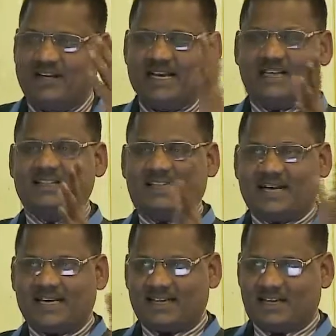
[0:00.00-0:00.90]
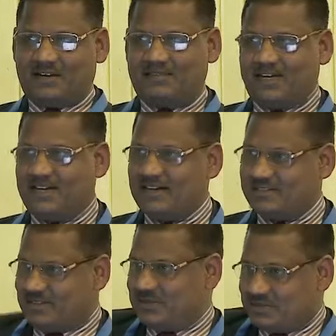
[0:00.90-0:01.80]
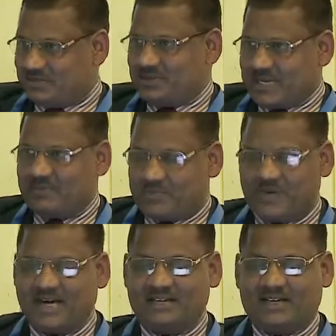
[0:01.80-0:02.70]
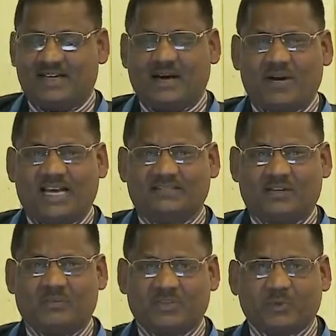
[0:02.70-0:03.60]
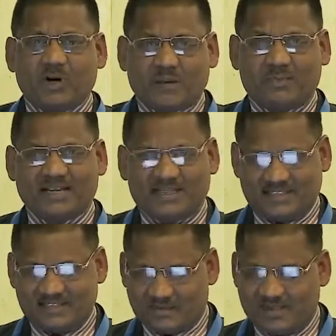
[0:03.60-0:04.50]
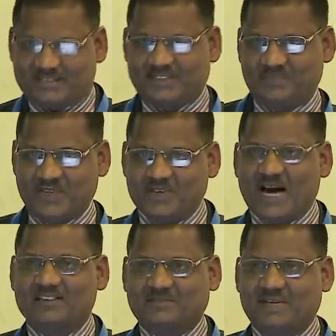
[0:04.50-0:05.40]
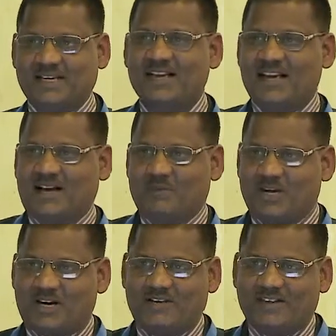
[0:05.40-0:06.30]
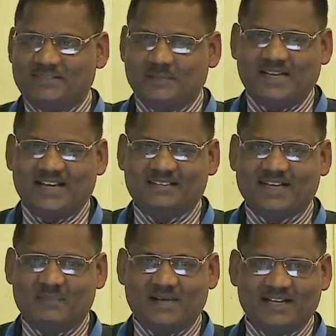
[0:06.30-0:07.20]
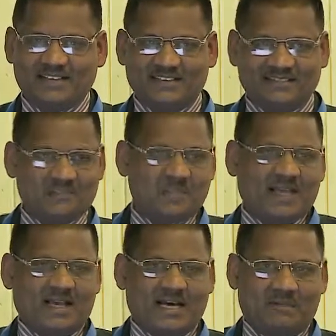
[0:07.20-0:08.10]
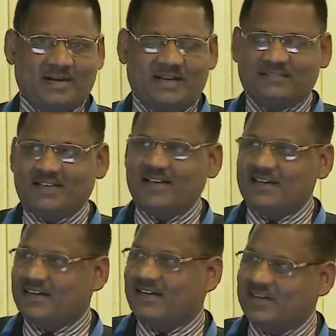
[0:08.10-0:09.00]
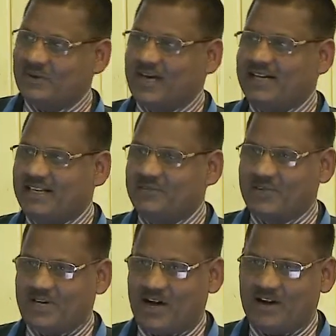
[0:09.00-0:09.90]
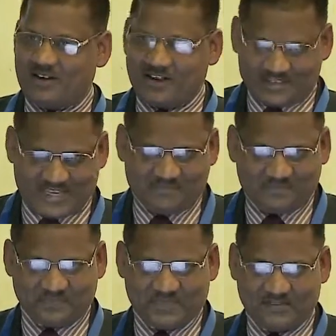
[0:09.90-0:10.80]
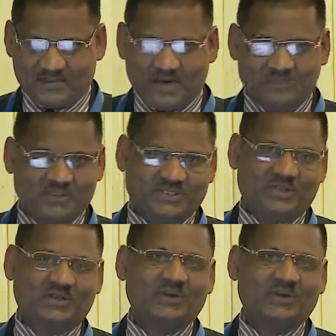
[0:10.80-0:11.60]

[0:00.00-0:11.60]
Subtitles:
take in the right kind of vendors, who can provide. And nowadays, bespoke application is the best. If you ask me, born out of experience, I have been in this ERP design and IT for a long time, for almost